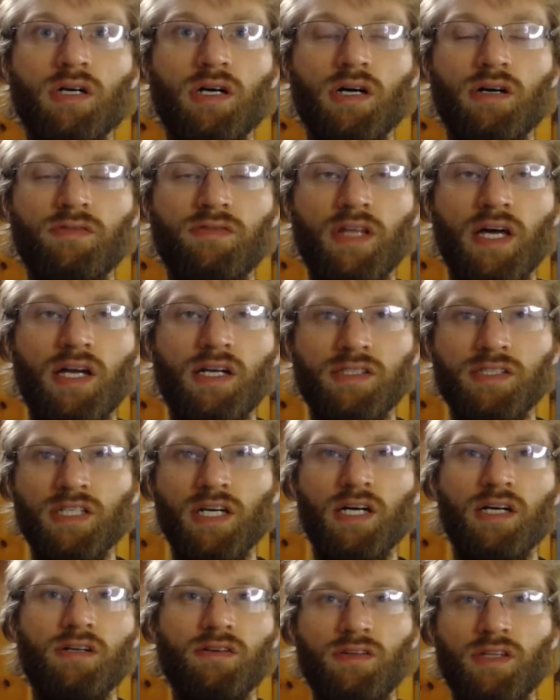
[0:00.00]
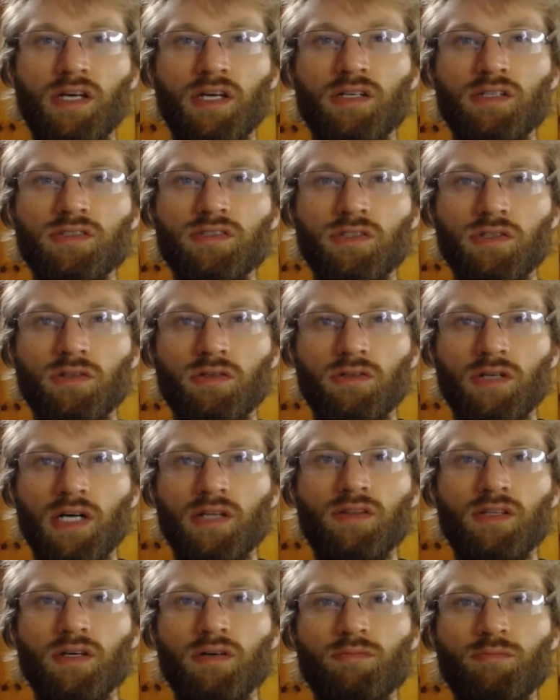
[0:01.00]
of that entire thing. So you're
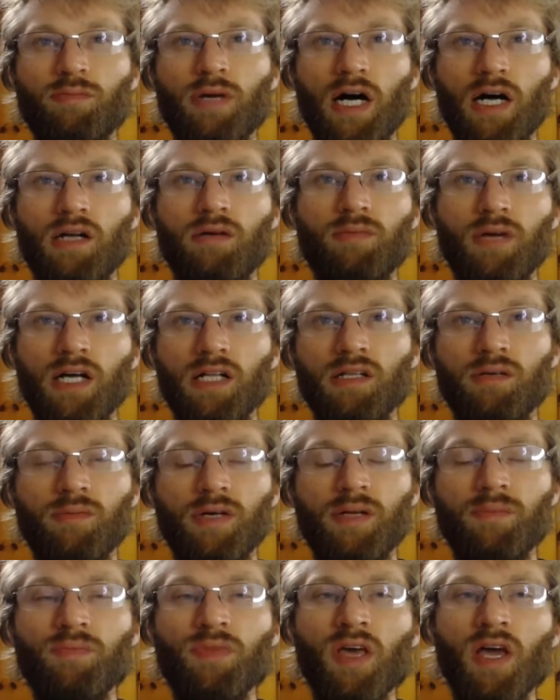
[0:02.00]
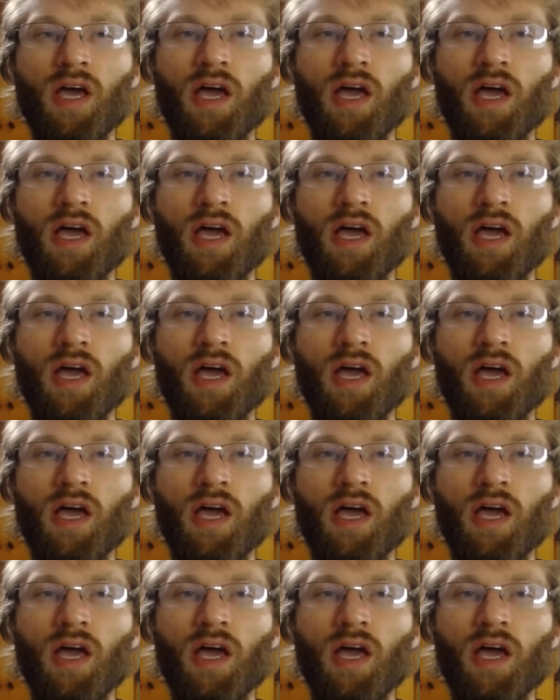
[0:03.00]
at the bottom element.